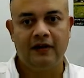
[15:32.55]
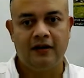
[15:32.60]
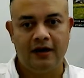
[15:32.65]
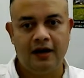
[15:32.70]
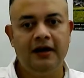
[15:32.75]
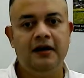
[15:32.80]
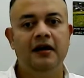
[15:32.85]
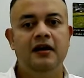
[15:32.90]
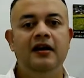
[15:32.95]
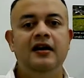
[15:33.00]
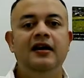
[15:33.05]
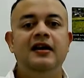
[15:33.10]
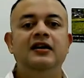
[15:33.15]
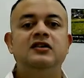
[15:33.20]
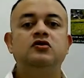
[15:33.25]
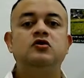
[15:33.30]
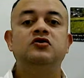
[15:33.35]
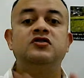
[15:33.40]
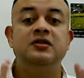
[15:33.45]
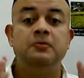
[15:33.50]
right
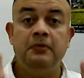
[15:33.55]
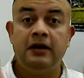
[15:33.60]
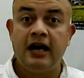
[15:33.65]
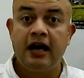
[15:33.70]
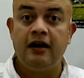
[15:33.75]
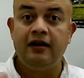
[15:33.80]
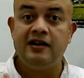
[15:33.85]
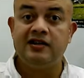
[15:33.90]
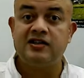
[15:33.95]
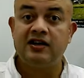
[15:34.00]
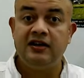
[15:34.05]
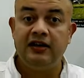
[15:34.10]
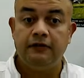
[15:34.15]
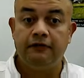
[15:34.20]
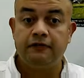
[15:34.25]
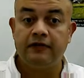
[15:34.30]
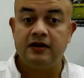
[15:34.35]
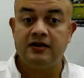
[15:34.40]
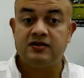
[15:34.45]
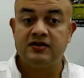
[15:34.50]
so similarities and
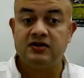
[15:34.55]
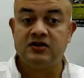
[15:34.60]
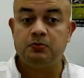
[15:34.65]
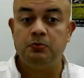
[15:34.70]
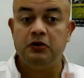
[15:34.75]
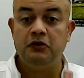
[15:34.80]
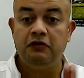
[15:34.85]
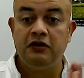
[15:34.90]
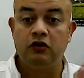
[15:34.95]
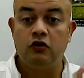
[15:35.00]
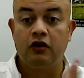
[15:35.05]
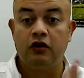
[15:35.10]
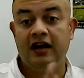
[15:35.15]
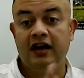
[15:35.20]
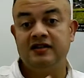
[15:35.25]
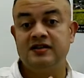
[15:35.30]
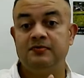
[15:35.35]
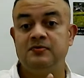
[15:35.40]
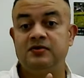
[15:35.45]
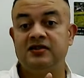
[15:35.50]
differences between
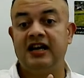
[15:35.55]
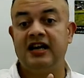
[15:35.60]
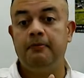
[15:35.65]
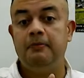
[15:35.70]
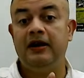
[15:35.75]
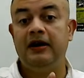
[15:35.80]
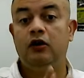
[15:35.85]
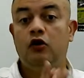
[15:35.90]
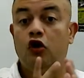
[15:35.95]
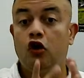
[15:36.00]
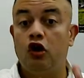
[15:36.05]
organisms can be